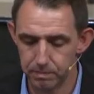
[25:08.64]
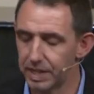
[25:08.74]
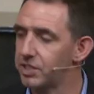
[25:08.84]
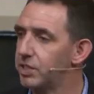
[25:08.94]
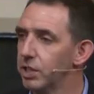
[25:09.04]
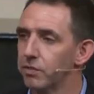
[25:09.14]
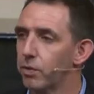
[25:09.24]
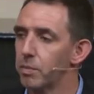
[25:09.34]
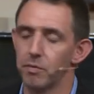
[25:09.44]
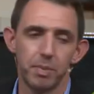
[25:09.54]
That's still a
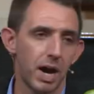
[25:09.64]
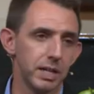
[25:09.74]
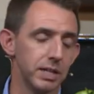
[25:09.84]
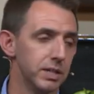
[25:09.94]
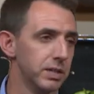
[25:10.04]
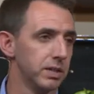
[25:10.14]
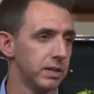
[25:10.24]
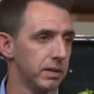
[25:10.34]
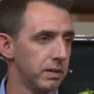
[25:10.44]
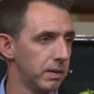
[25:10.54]
form of bondage.
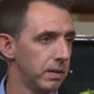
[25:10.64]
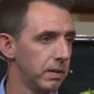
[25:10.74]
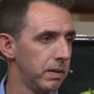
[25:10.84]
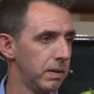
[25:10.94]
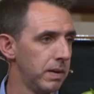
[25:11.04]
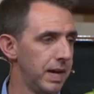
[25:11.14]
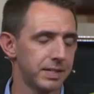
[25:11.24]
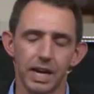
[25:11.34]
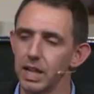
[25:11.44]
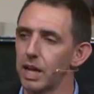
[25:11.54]

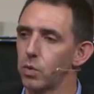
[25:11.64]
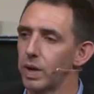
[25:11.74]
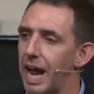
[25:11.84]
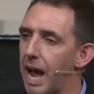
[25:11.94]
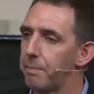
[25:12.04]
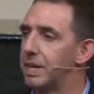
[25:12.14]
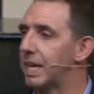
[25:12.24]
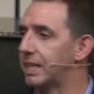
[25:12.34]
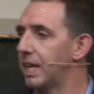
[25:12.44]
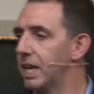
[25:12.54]
It's kind of like what
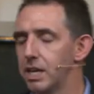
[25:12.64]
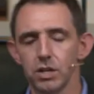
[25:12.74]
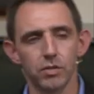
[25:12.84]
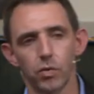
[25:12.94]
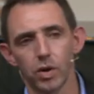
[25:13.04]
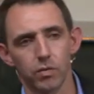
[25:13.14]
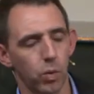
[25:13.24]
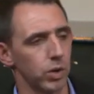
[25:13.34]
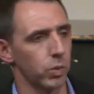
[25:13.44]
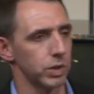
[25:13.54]
happened at the end of, of
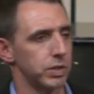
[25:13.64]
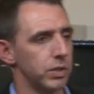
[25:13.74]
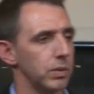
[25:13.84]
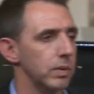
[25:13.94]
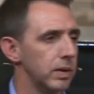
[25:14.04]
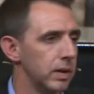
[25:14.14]
World War II.